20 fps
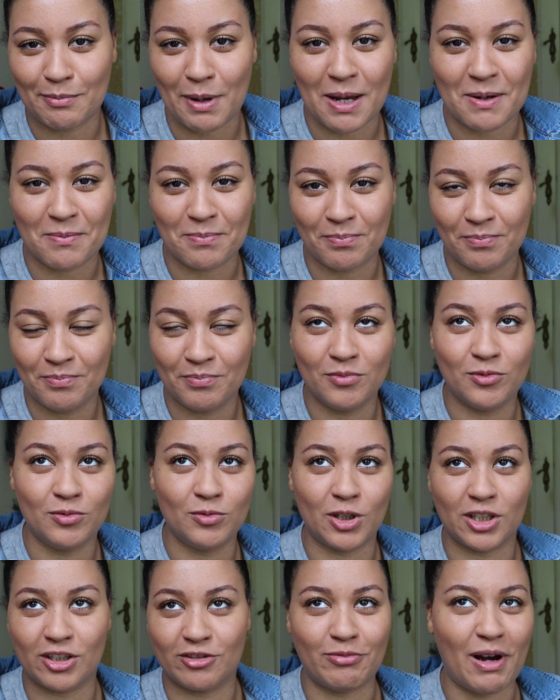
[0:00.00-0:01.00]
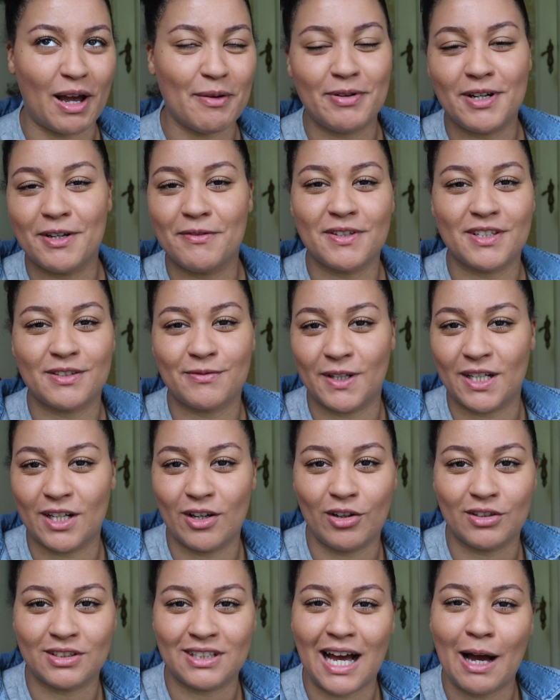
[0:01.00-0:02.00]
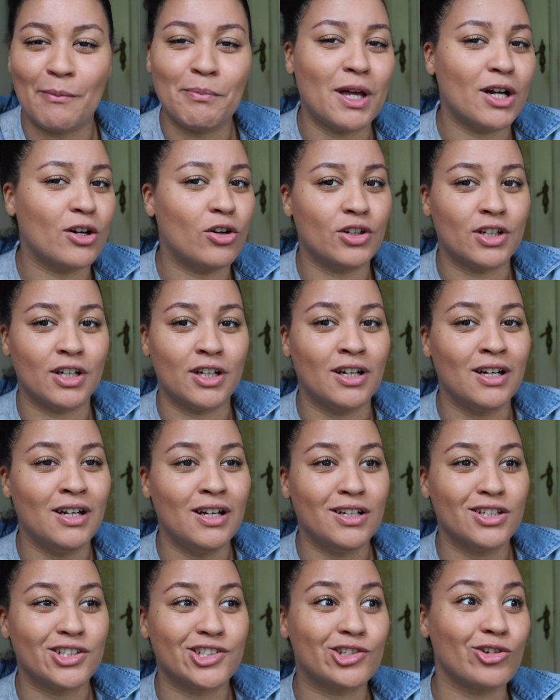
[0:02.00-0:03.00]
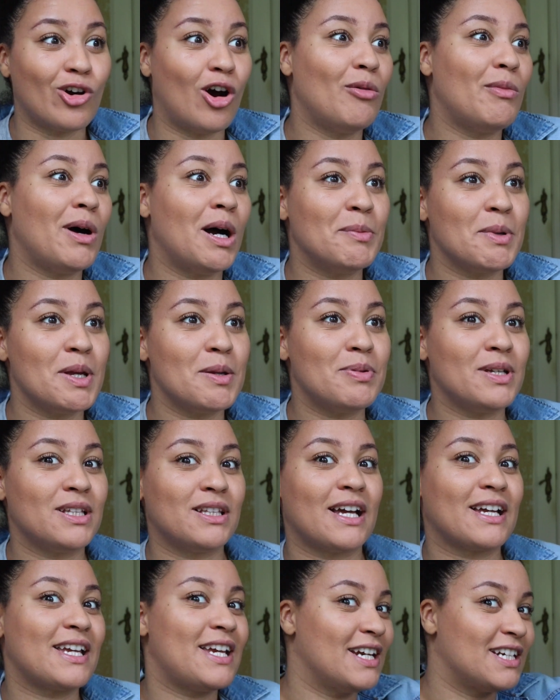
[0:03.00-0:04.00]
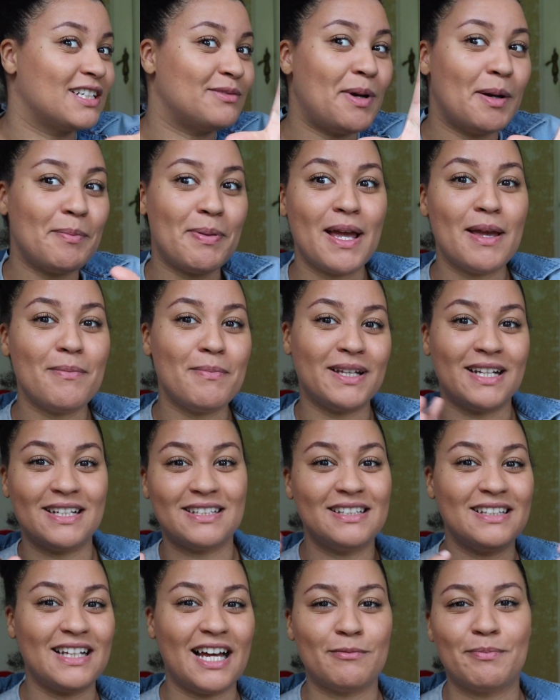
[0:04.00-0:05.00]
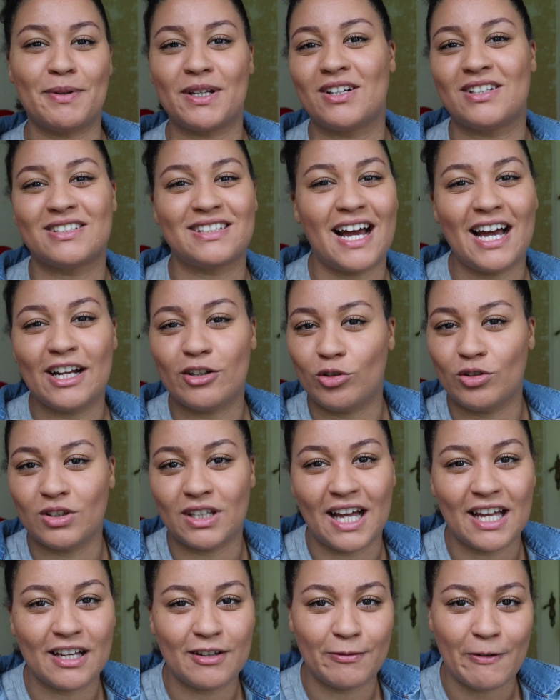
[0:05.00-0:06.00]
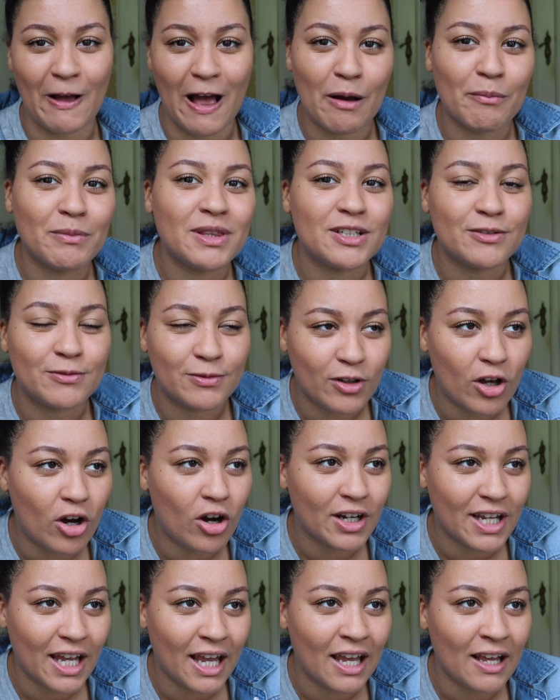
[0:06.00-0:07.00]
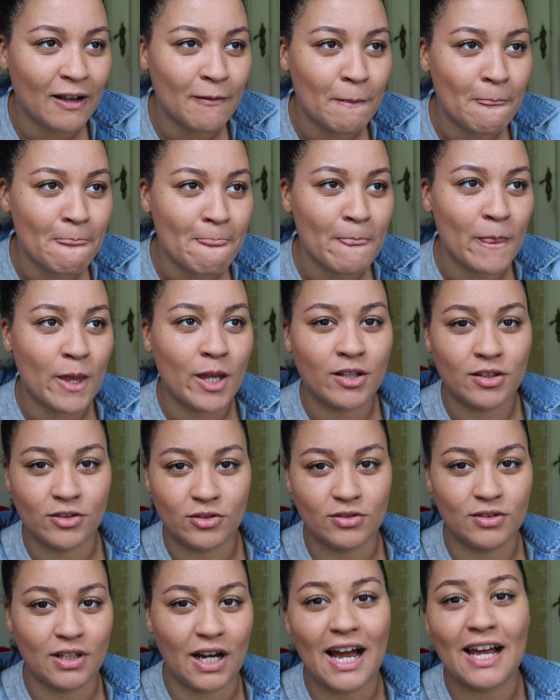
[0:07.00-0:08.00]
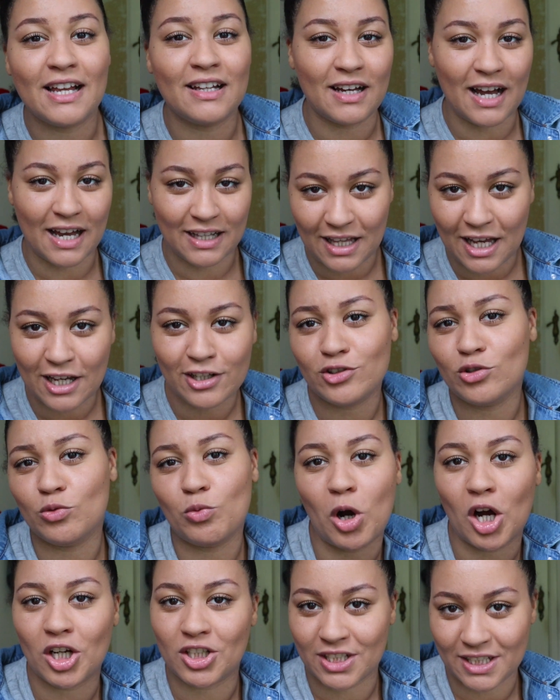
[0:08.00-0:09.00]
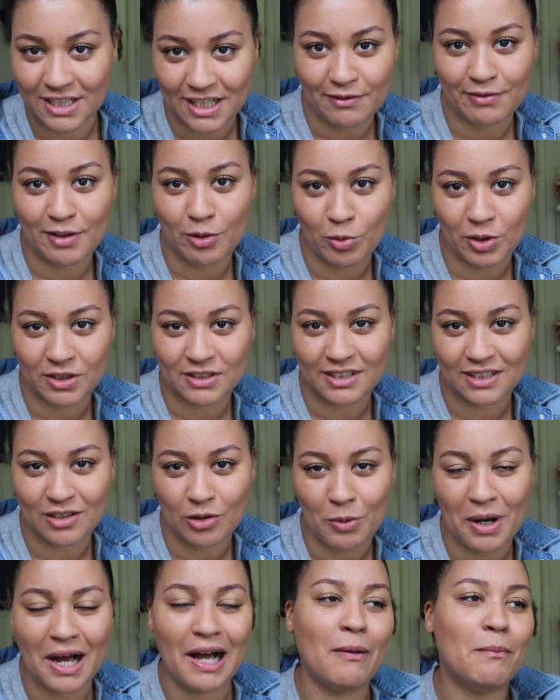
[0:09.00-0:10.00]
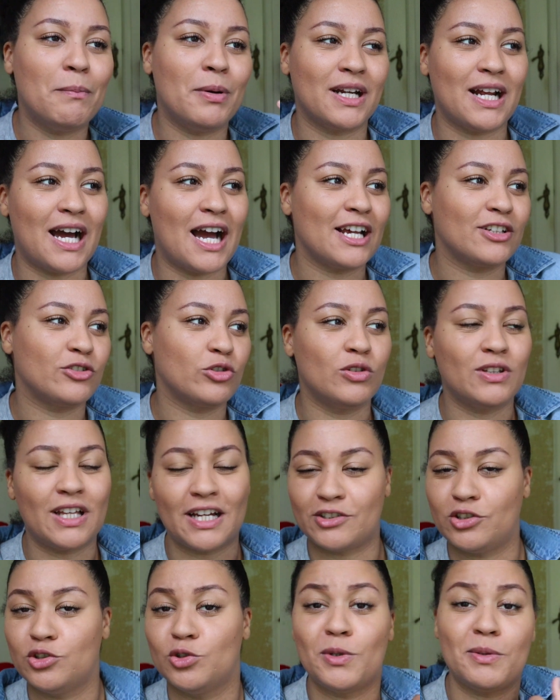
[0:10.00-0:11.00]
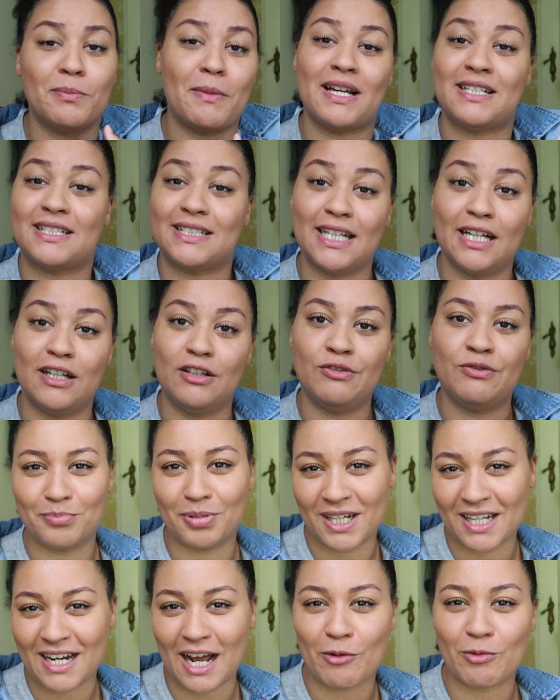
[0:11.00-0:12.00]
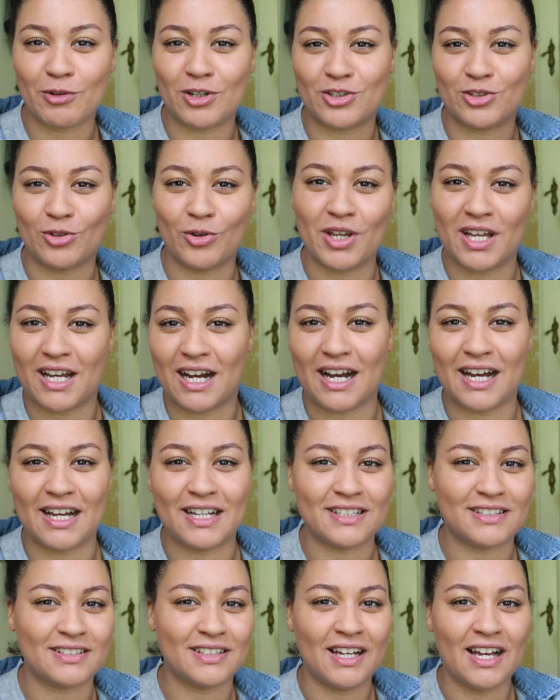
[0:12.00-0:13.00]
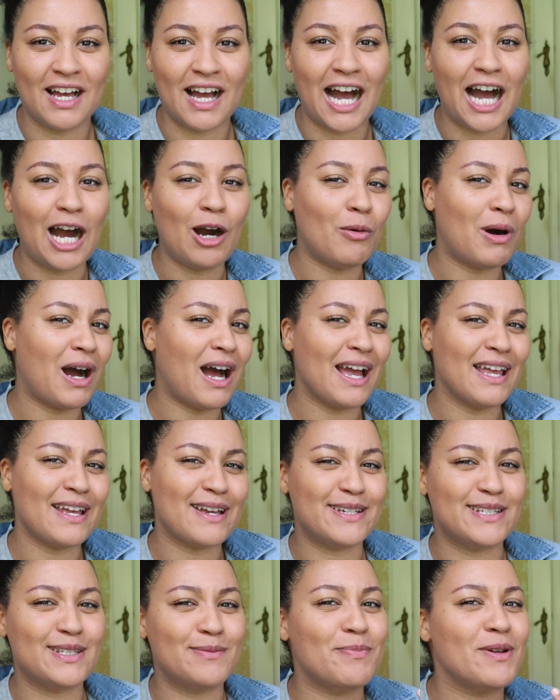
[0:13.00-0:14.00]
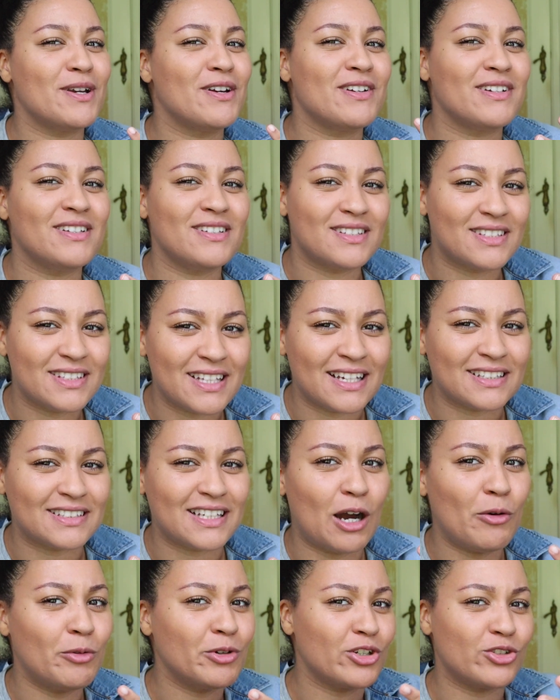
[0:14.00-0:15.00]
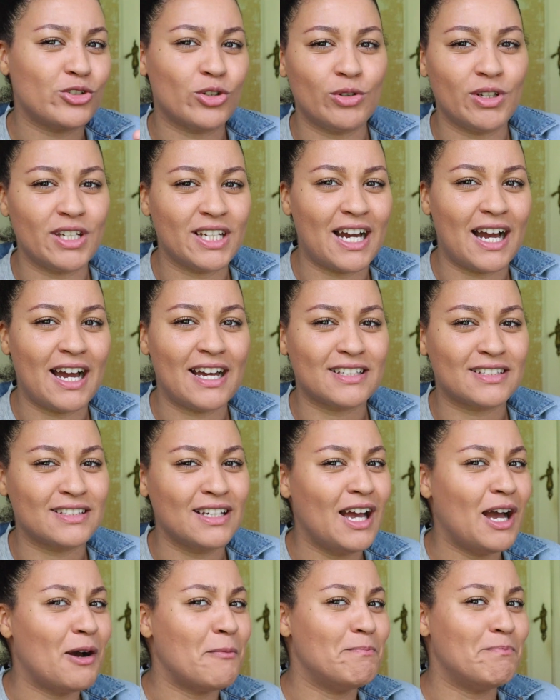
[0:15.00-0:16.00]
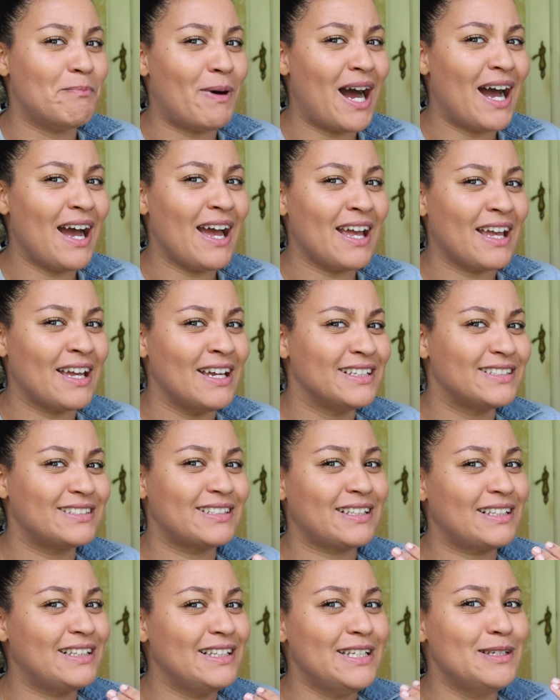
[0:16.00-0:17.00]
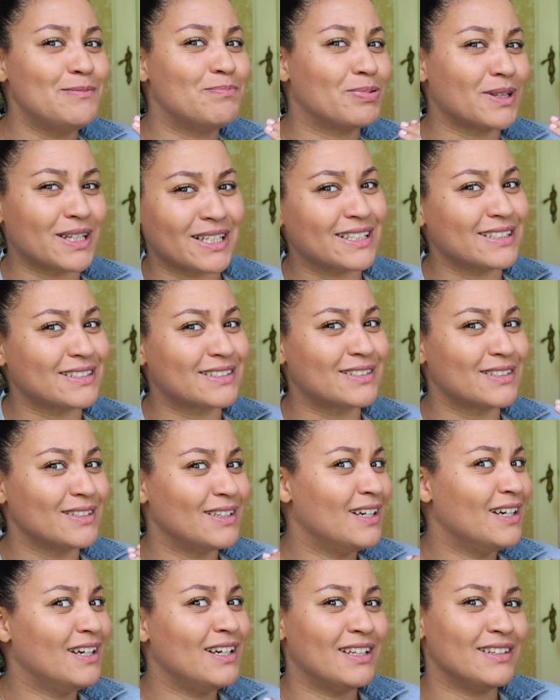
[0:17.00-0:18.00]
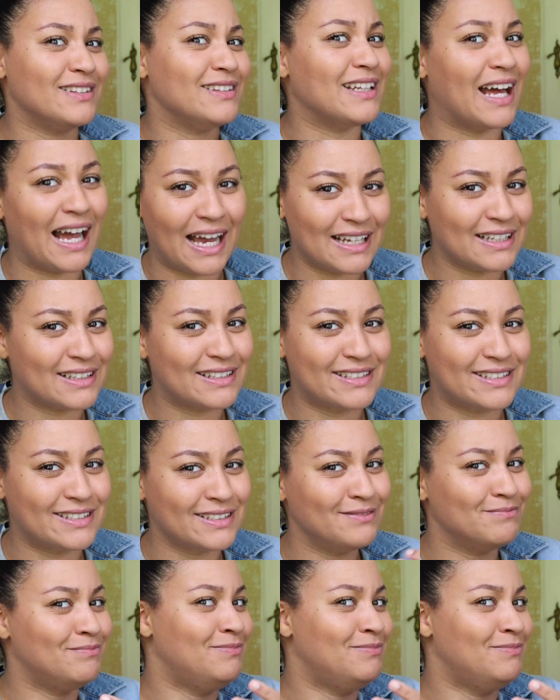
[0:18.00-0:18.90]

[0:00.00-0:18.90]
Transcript: in my one of my previous videos i'm not gonna show my baby like here's my baby this and that because i don't like family vlogging I, I like to watch it every once in a while, but I don't like to do it myself. But I wanna show you guys how I experience things. I wanna show you guys my sleepless nights.